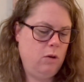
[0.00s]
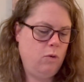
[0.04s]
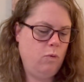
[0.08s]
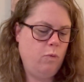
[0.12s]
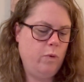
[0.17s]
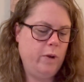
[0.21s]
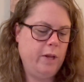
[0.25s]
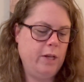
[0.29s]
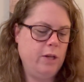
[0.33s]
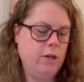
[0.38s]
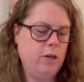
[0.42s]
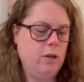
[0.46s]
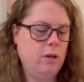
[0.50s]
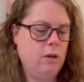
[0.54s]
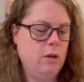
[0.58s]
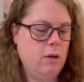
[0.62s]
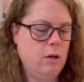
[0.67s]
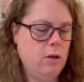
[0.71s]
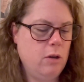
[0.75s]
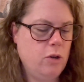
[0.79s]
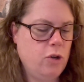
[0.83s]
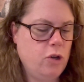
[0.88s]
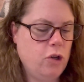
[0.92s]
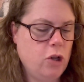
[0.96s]

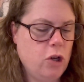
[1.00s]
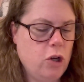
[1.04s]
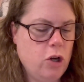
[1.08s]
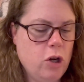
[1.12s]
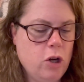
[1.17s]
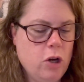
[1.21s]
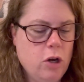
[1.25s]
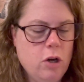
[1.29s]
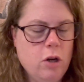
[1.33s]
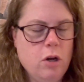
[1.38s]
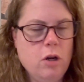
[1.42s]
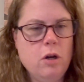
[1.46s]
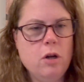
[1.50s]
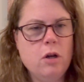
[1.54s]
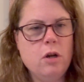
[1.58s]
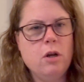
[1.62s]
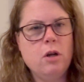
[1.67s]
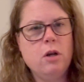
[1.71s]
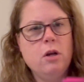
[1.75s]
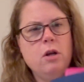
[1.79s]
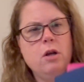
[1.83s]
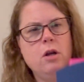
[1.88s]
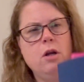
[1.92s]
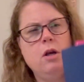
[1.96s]
Winter.
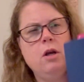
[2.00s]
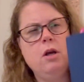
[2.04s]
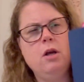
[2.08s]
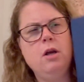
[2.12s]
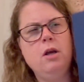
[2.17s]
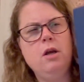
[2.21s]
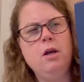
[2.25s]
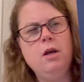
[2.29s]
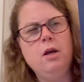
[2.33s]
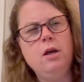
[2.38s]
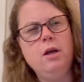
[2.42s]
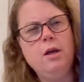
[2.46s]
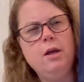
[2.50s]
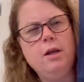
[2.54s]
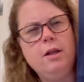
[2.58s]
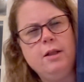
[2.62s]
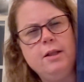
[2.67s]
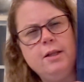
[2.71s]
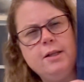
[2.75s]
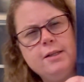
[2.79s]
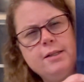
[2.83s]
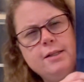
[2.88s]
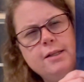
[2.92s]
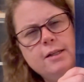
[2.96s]

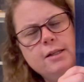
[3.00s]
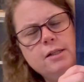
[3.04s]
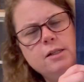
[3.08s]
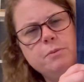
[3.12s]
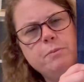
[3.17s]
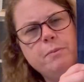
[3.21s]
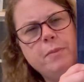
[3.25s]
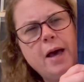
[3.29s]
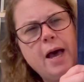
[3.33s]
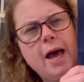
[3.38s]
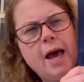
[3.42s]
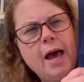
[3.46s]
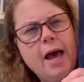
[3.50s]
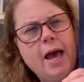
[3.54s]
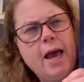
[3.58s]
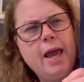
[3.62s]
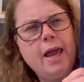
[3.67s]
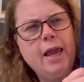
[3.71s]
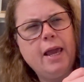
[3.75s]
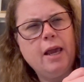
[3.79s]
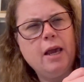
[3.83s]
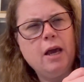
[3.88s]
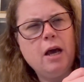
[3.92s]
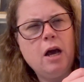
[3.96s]
This is
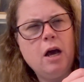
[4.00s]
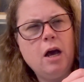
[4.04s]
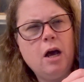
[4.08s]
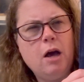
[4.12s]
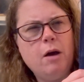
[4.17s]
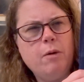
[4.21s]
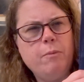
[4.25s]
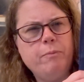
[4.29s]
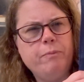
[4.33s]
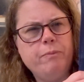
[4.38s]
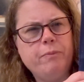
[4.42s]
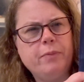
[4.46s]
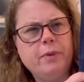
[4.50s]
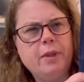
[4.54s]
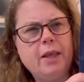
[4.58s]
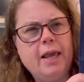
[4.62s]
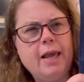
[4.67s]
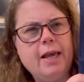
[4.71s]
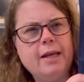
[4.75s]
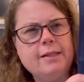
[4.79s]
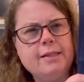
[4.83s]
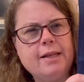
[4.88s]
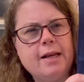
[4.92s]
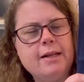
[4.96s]
by
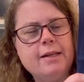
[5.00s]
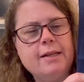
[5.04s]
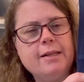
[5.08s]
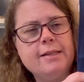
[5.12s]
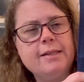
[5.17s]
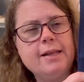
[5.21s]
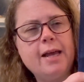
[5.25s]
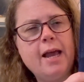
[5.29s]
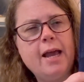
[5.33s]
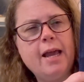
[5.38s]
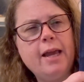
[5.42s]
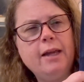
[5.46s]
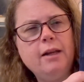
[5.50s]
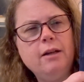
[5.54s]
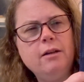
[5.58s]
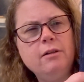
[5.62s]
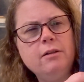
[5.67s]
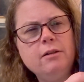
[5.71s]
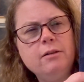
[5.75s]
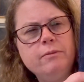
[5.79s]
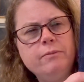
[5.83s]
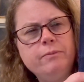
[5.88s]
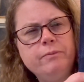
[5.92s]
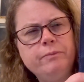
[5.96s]
Hands-On Design.
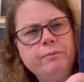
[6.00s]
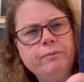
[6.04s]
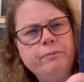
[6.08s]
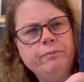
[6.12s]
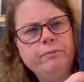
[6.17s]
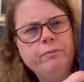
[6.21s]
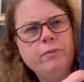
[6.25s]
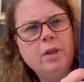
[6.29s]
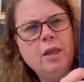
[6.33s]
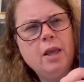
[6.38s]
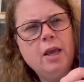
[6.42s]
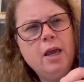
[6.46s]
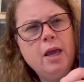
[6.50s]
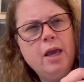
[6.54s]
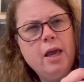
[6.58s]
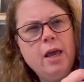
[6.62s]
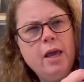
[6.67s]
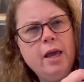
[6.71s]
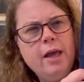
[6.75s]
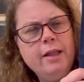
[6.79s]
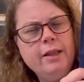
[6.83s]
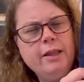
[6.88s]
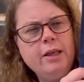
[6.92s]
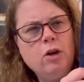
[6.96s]

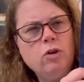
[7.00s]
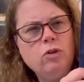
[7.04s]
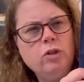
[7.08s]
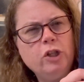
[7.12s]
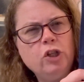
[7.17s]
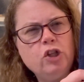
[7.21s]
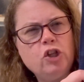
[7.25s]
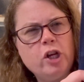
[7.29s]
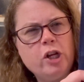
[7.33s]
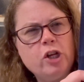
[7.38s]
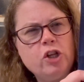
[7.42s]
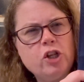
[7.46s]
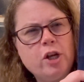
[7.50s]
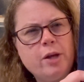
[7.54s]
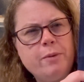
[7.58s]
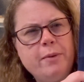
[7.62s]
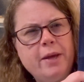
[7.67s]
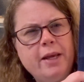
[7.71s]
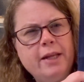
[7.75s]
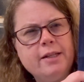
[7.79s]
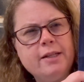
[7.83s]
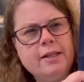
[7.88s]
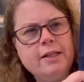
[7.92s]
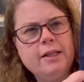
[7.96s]
The only change I
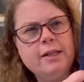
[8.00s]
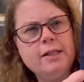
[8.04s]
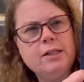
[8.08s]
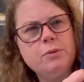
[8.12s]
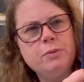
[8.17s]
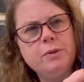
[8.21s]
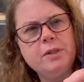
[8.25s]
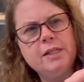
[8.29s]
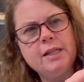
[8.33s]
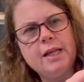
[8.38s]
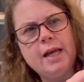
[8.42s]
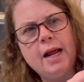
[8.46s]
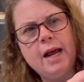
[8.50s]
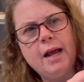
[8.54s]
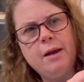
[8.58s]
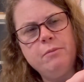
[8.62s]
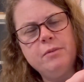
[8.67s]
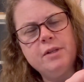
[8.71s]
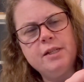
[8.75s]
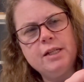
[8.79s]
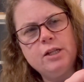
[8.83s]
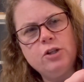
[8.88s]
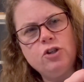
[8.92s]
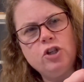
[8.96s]
made to this was that I'm
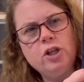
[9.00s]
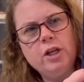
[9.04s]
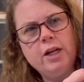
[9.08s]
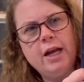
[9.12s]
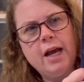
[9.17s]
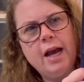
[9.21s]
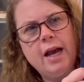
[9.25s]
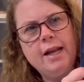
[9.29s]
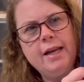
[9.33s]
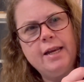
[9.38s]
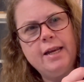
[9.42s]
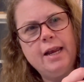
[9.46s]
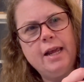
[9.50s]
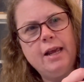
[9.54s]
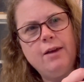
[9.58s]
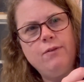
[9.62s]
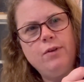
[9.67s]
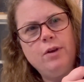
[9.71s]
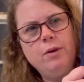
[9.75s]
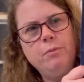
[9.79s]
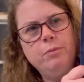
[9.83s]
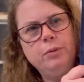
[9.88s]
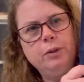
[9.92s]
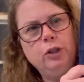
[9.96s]
stitching it on
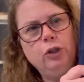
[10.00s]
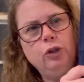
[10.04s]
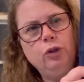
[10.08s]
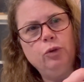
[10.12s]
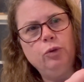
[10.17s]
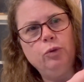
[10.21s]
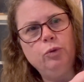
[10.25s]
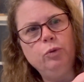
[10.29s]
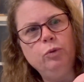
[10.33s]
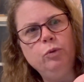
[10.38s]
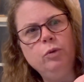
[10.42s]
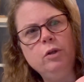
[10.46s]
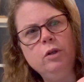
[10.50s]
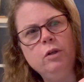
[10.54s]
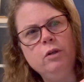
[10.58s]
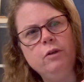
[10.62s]
navy blue.